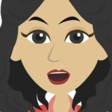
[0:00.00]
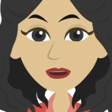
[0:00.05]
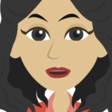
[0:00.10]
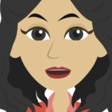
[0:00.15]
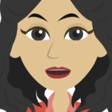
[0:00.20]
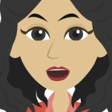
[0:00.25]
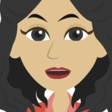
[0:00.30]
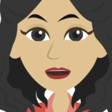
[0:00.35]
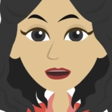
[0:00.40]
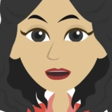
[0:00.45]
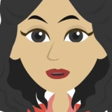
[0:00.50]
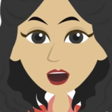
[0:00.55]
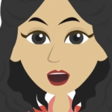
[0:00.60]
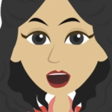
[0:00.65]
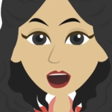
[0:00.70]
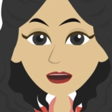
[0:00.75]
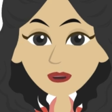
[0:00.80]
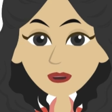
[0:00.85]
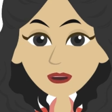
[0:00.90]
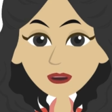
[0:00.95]
important
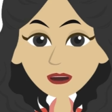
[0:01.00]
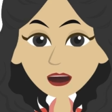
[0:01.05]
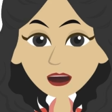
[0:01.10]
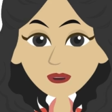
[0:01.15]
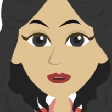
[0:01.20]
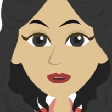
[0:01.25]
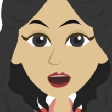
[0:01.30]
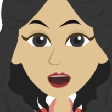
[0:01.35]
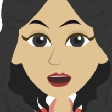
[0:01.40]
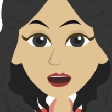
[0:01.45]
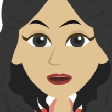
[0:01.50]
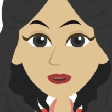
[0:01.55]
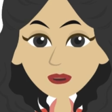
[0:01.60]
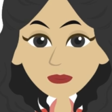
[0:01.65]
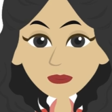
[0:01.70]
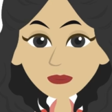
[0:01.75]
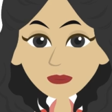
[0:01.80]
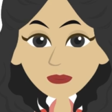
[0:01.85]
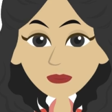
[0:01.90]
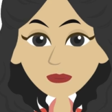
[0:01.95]
not to disturb
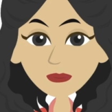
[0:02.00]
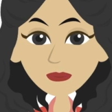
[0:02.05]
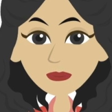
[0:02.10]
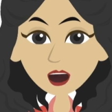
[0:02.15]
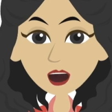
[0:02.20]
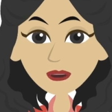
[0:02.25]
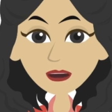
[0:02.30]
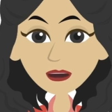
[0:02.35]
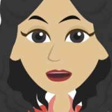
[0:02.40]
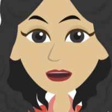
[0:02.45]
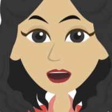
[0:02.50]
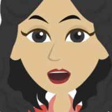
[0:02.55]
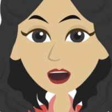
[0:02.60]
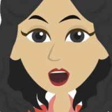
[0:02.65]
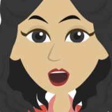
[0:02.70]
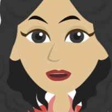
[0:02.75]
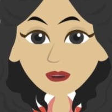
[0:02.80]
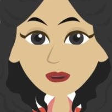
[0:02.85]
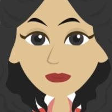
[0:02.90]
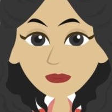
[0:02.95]
sea turtle
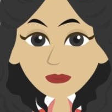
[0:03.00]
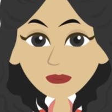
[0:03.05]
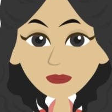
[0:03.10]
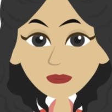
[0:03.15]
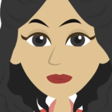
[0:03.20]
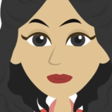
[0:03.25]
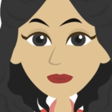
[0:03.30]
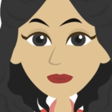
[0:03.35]
nests.